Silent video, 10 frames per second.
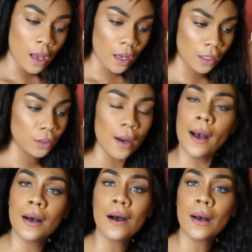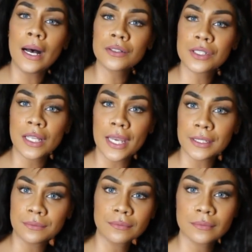Oh, uh, I was just
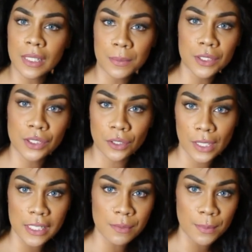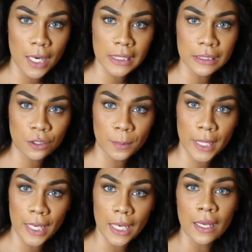like, I'm gonna show you guys my body a little
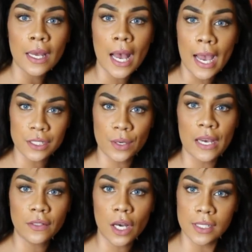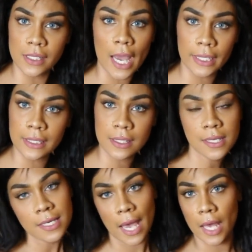bit. I do have a lot of saggy
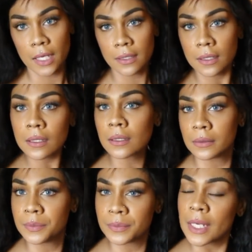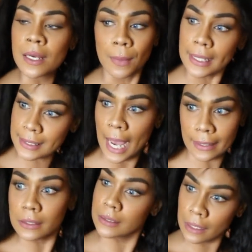skin. My
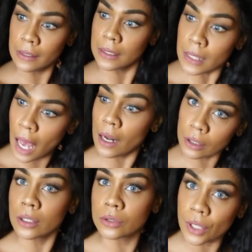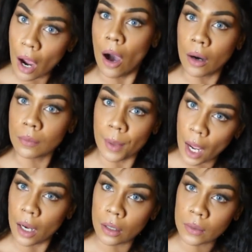saggy skin is out of control,
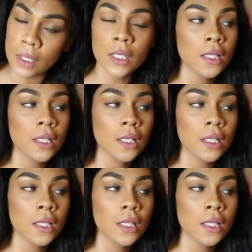bro.